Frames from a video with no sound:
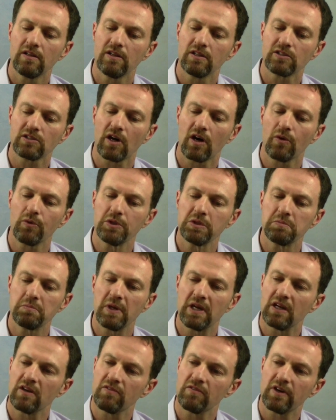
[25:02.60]
there's always
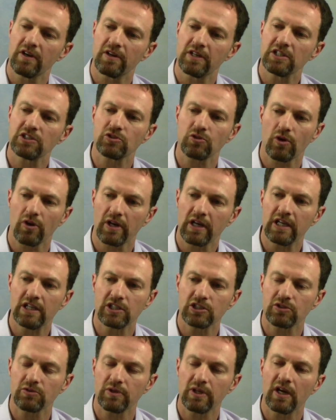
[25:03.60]
been a very strong
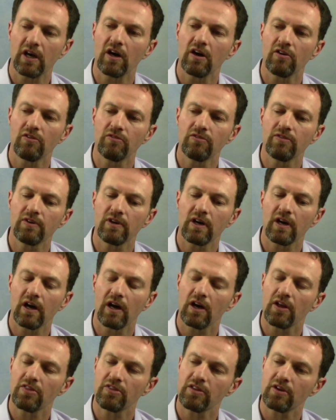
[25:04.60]
history of
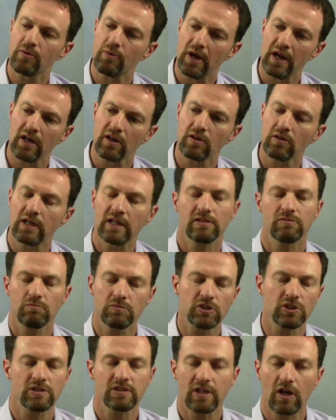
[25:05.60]
theoretical, I
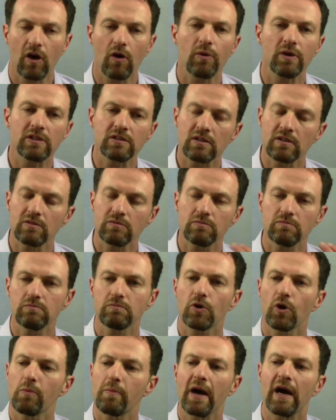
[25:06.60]
shouldn't say always,
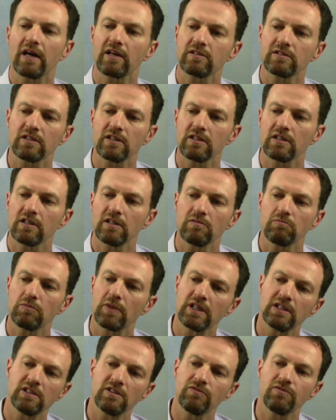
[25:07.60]
go back to the
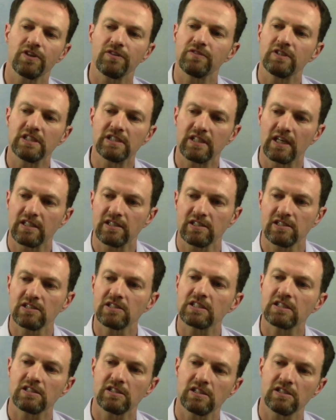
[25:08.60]
1950s,
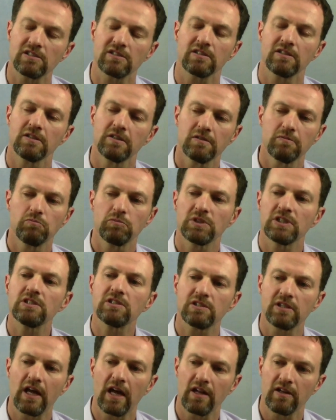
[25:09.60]
1960s.
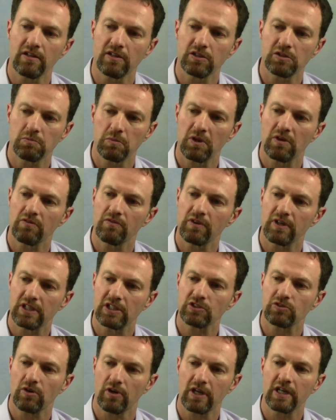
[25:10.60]
Since then, there's been a
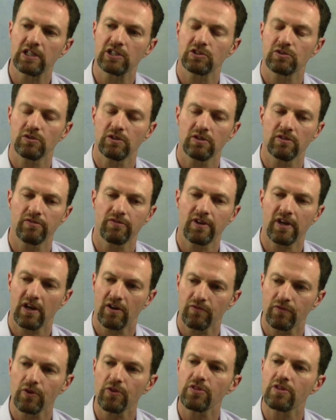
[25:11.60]
very strong history of
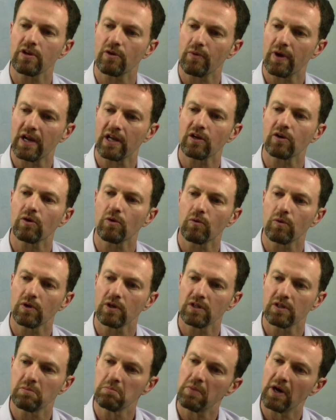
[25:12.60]
careful theoretical
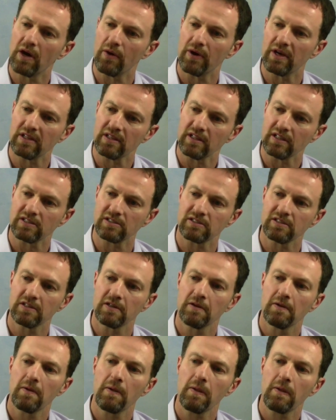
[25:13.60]
world in bioethics.